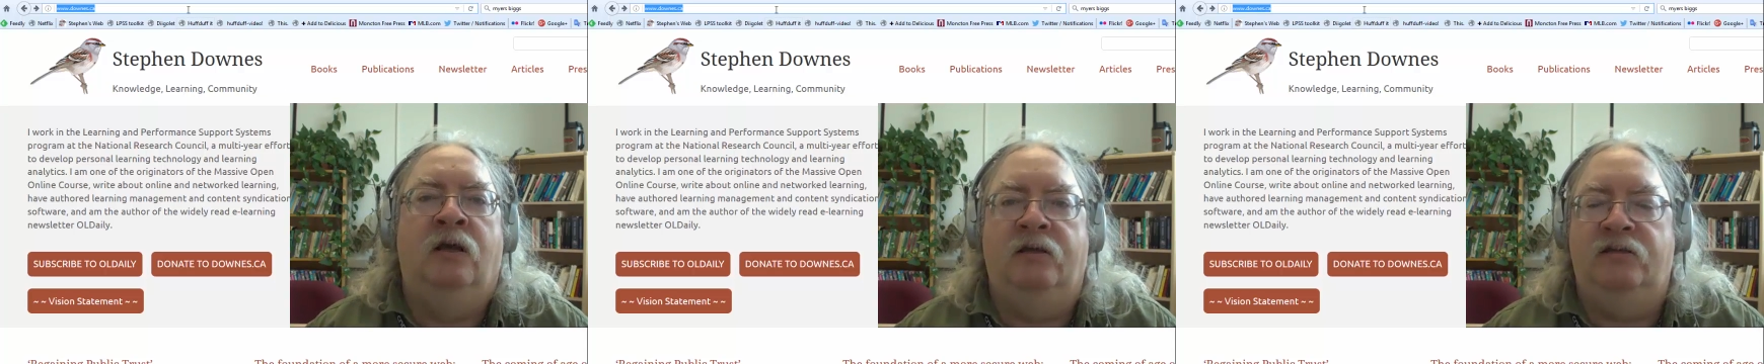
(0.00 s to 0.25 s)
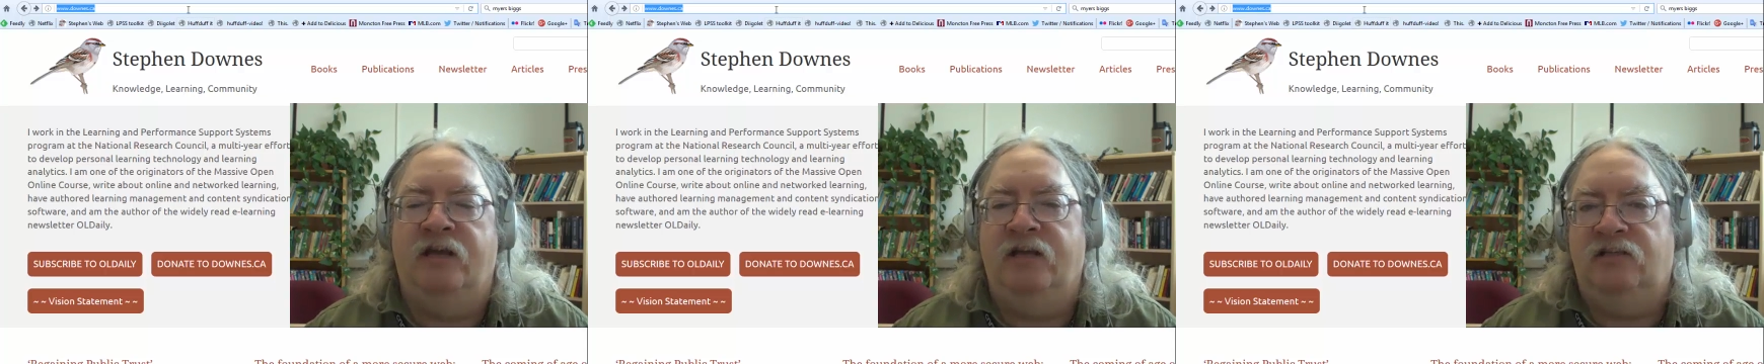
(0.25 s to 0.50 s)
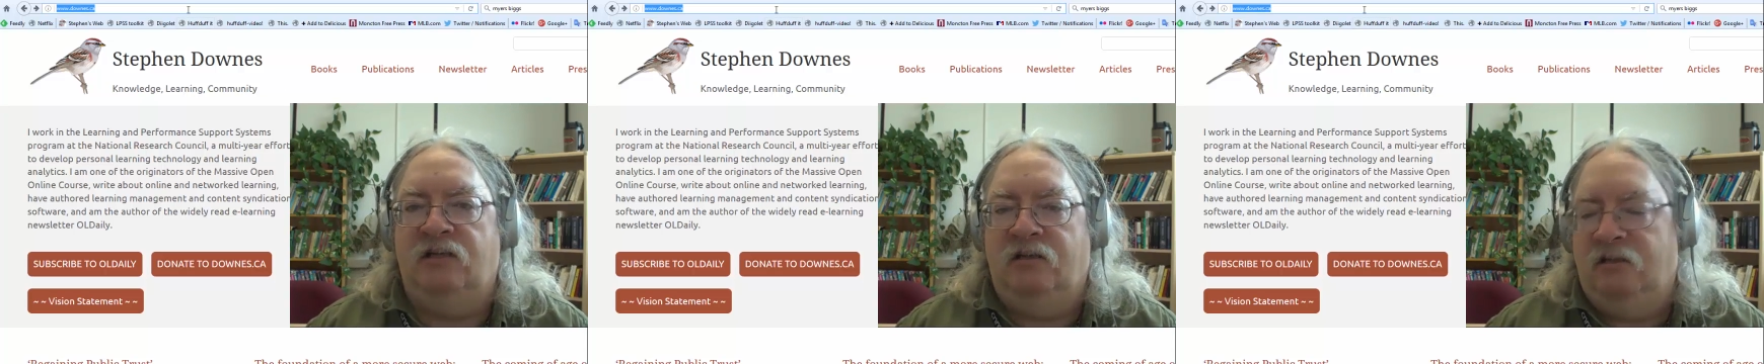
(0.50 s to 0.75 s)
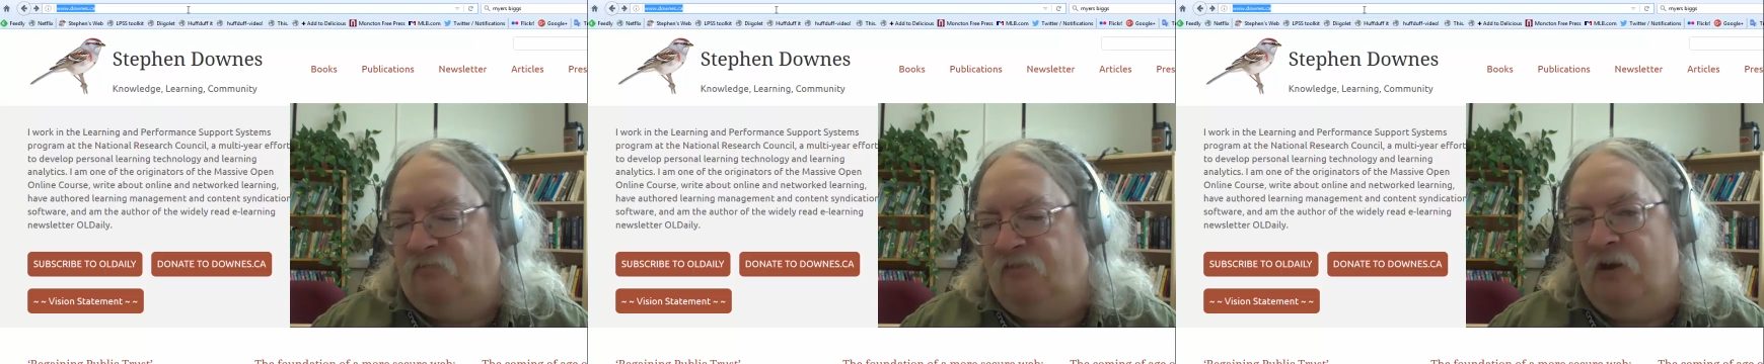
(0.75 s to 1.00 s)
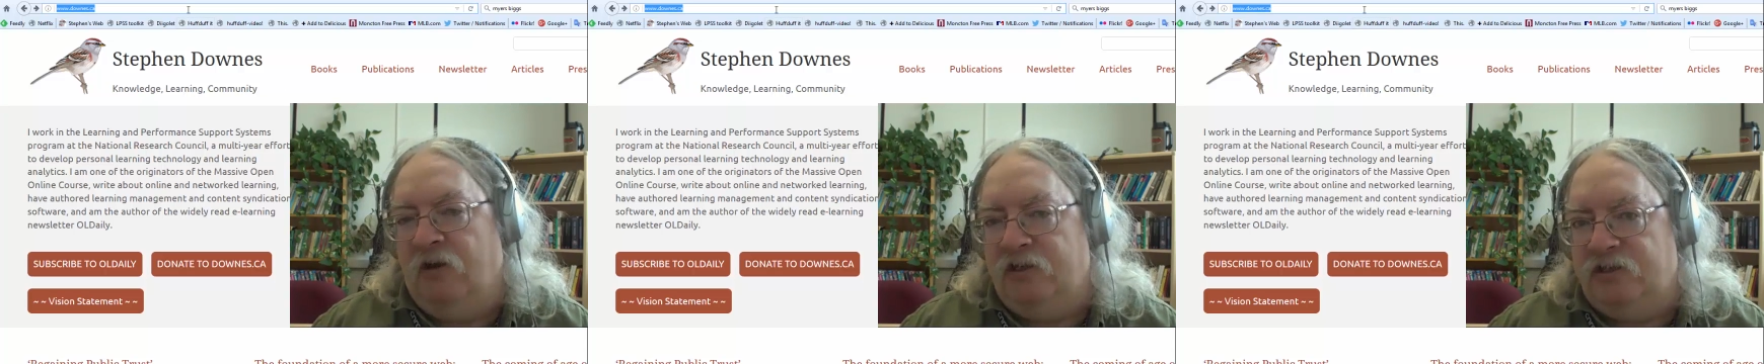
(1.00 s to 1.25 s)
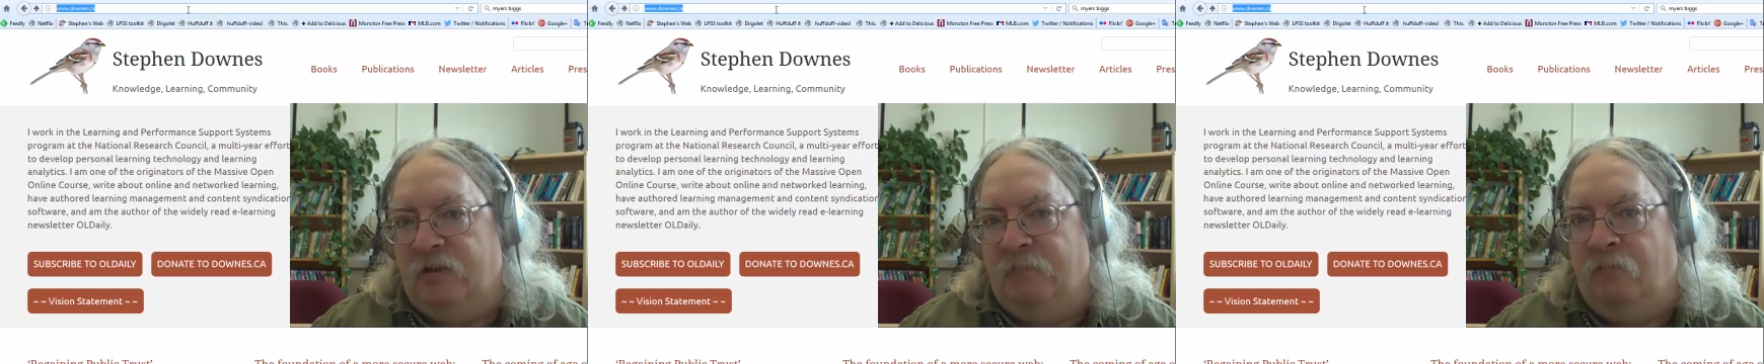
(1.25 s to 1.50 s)
It takes a, it's fairly
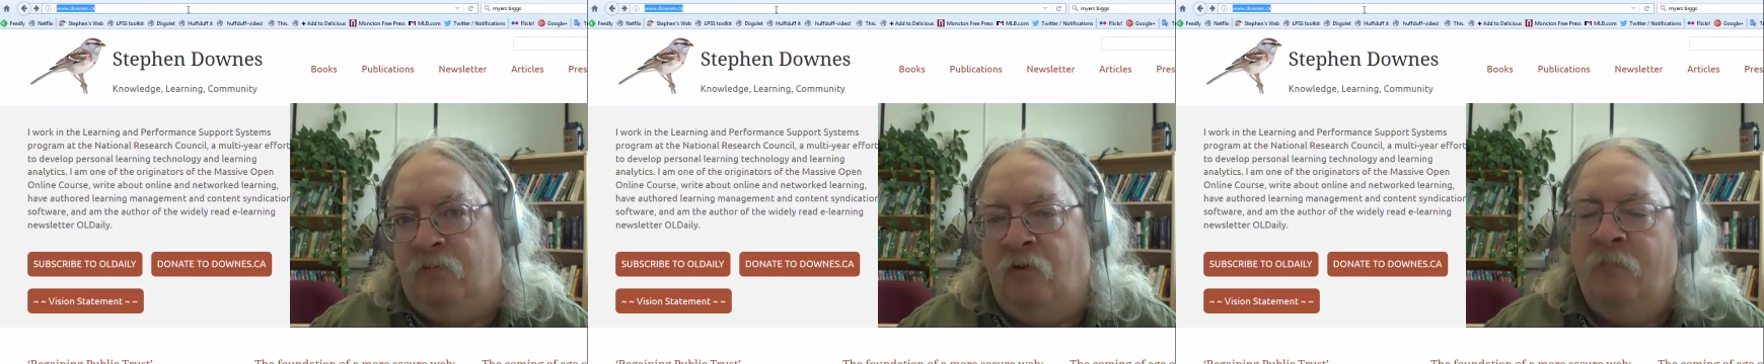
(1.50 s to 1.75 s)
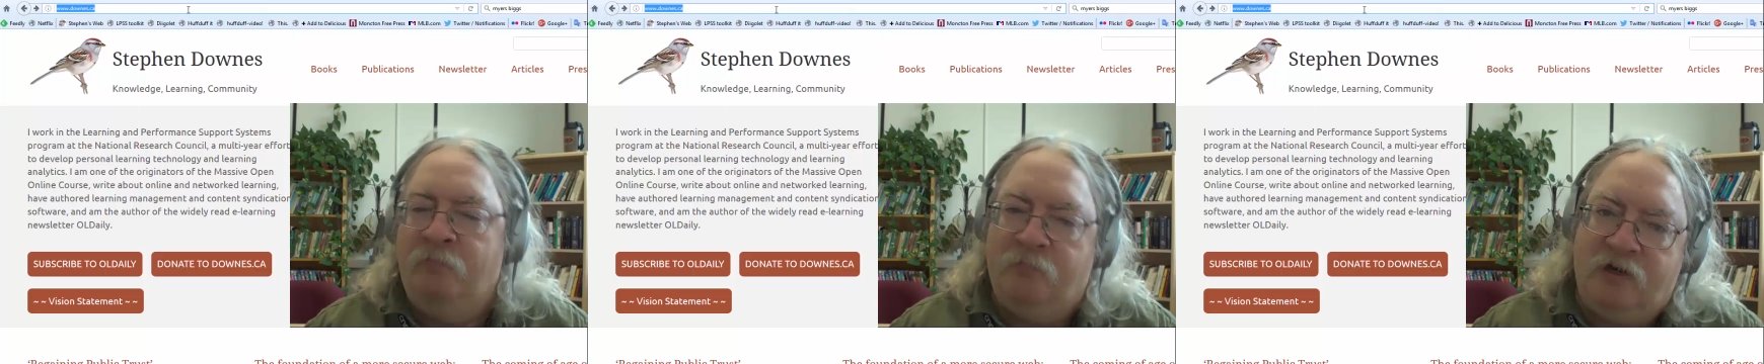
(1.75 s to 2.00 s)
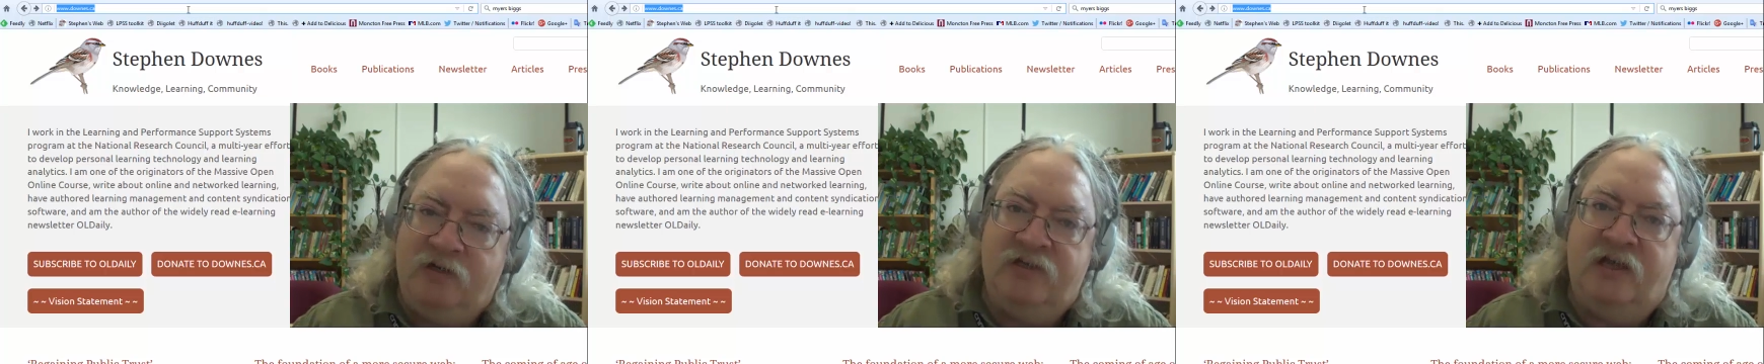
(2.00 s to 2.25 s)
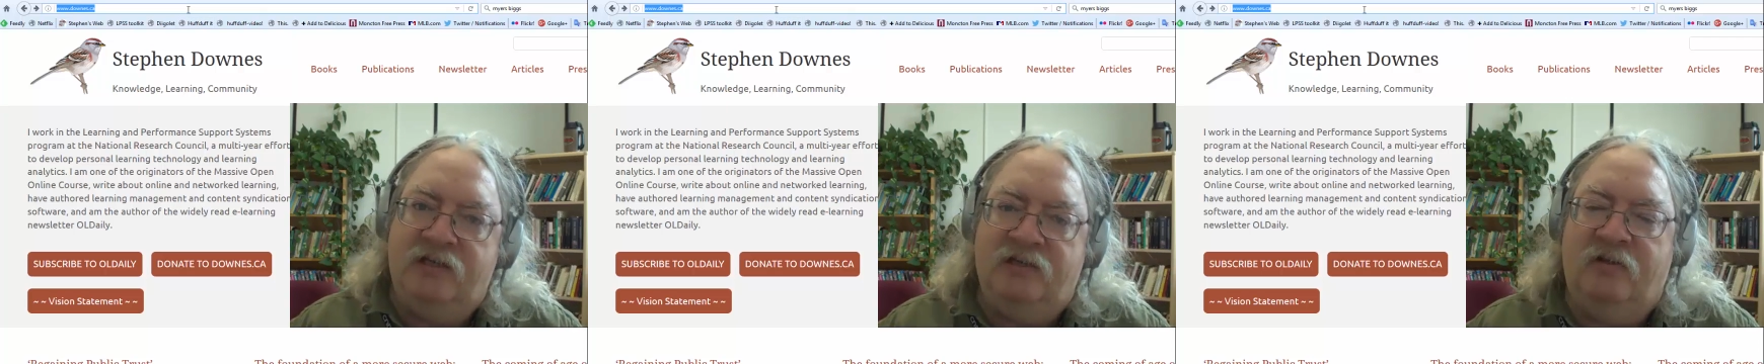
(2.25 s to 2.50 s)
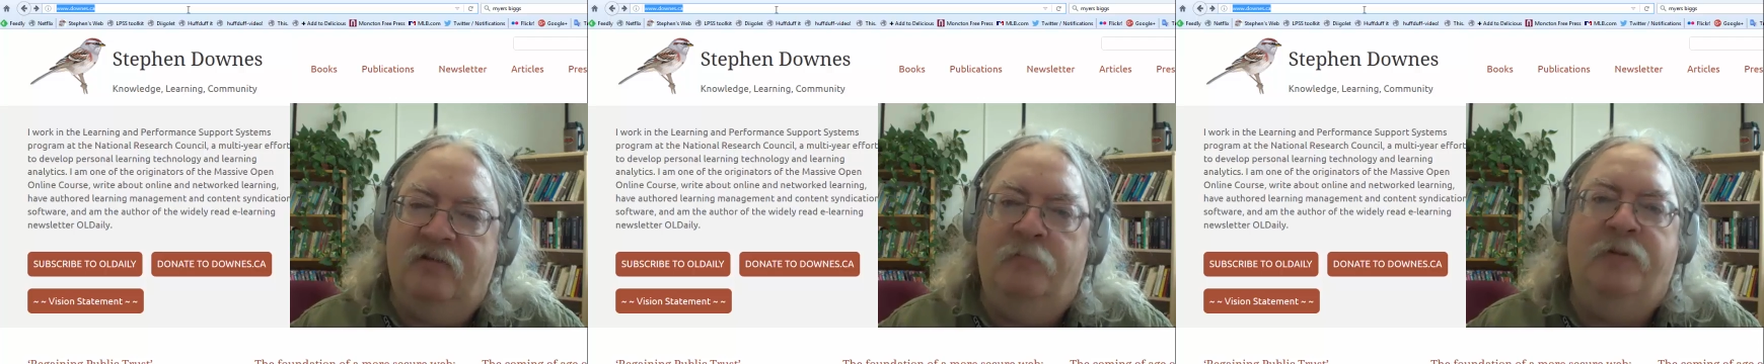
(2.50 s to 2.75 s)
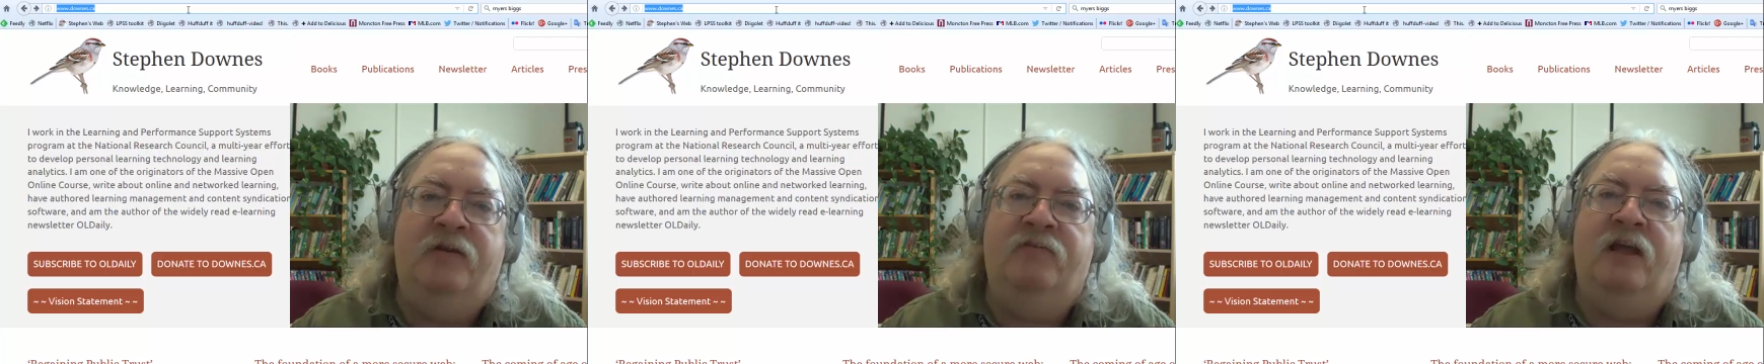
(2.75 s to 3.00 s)
simple, but it takes a little
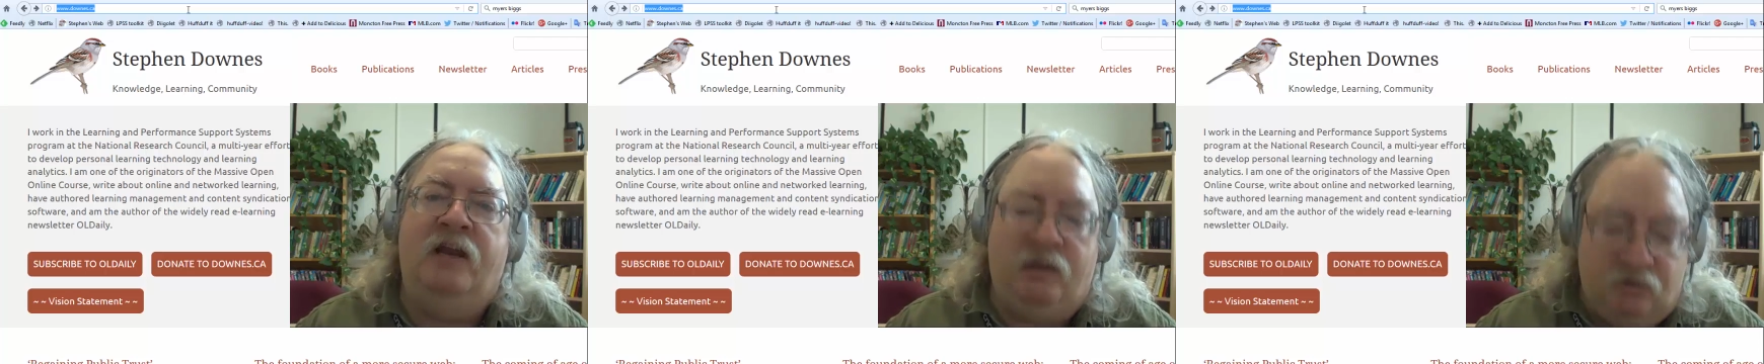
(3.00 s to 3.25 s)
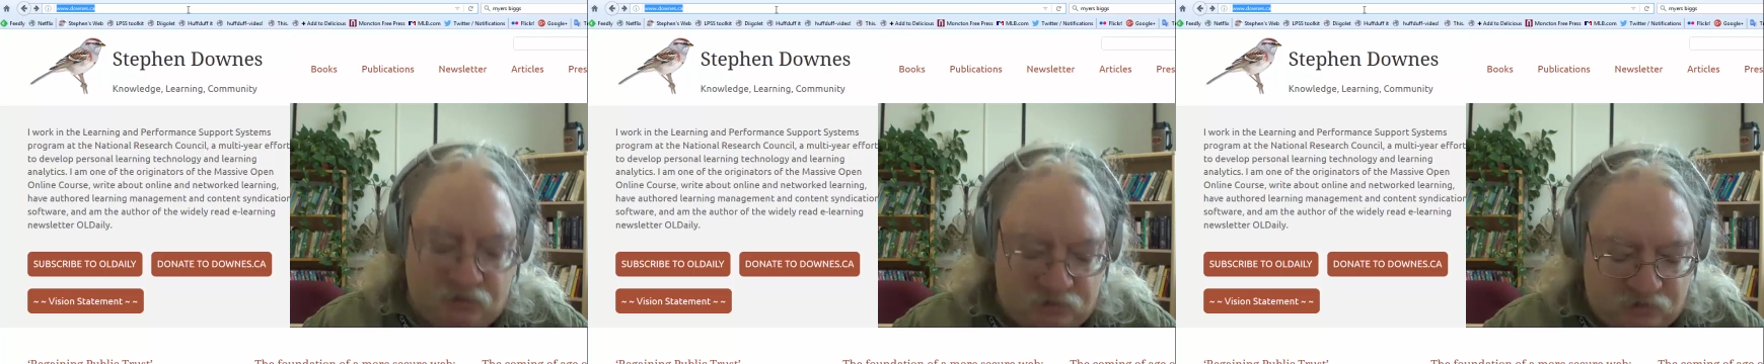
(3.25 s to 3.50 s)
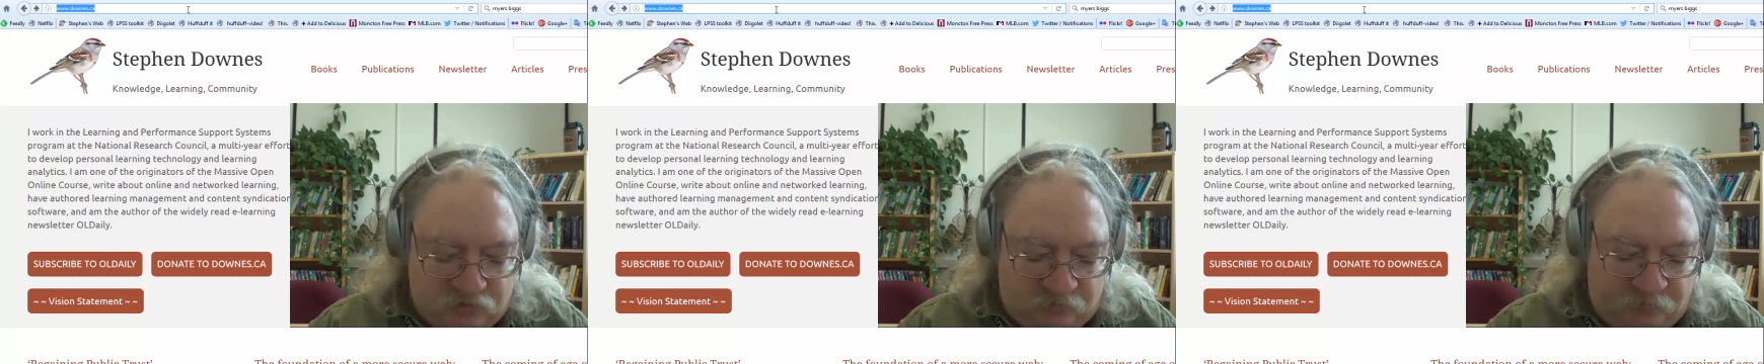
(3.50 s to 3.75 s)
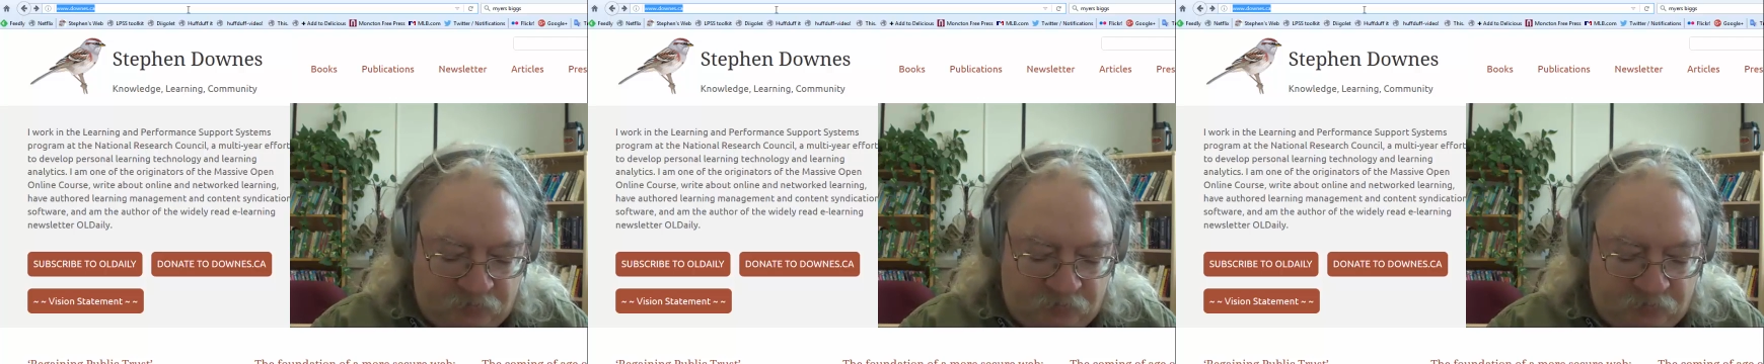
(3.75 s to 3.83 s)
bit of getting used to.